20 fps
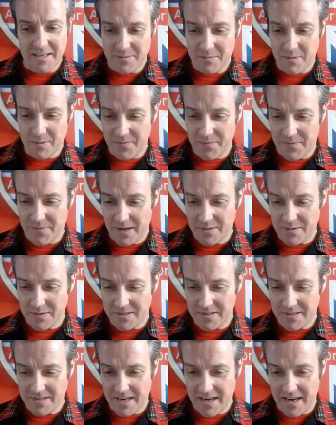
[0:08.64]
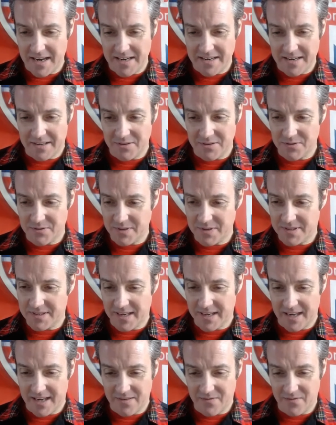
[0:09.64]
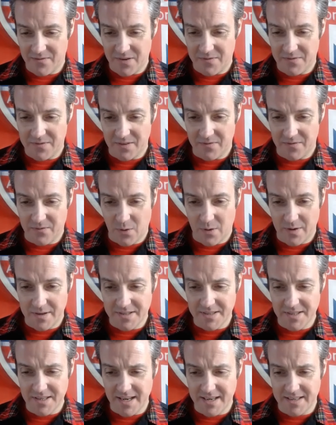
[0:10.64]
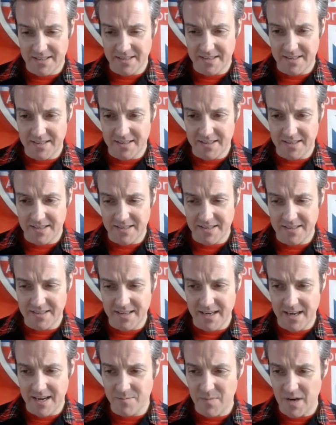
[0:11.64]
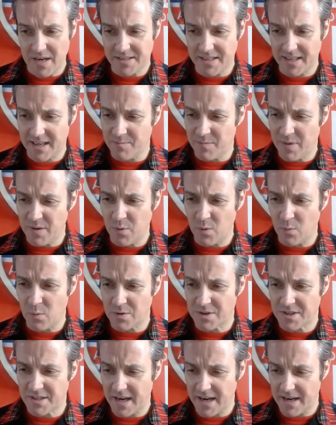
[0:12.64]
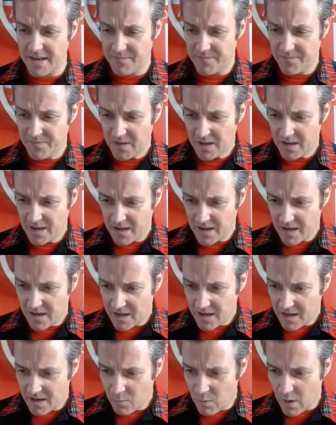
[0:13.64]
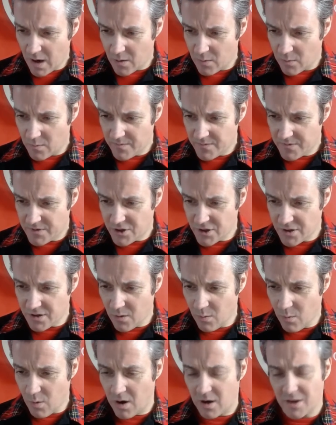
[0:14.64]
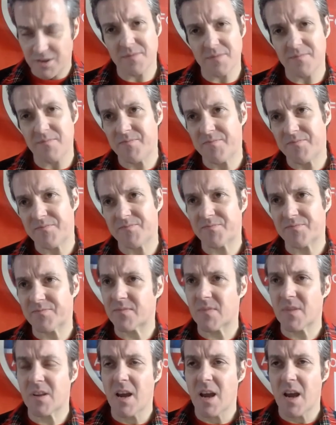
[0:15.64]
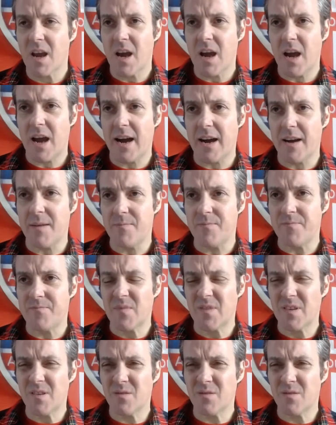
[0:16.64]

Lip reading: 1,854. Isn't that amazing? And people will say, well, do you know what? Why